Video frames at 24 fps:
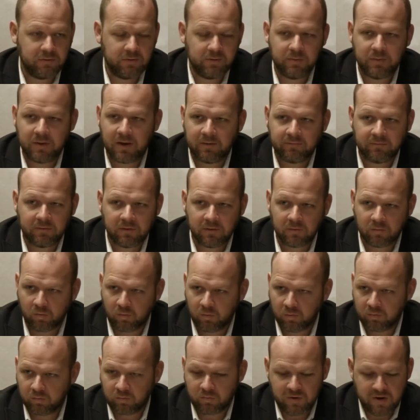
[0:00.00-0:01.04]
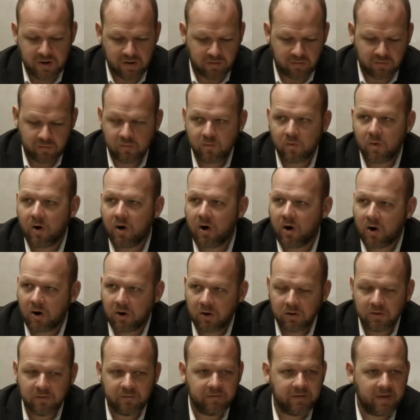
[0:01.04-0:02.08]
You would have to read through
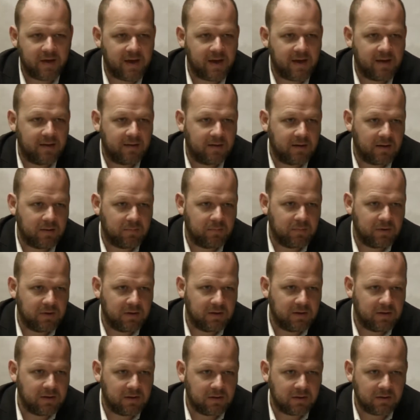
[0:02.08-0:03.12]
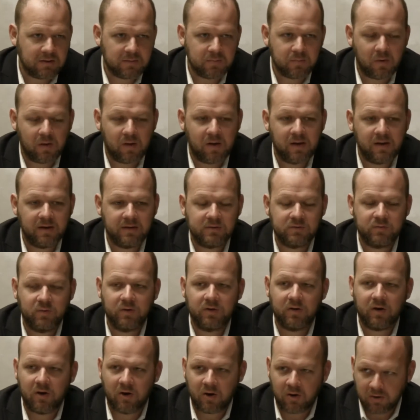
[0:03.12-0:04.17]
all of that and be in compliance
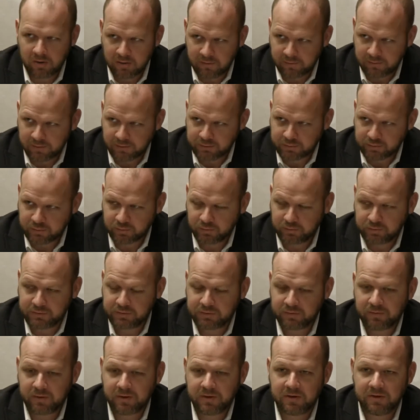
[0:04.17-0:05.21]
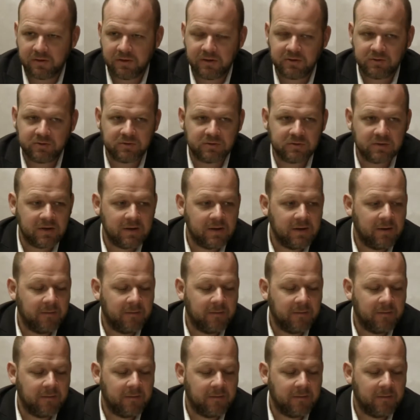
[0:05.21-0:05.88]
with all of those rules and regulations.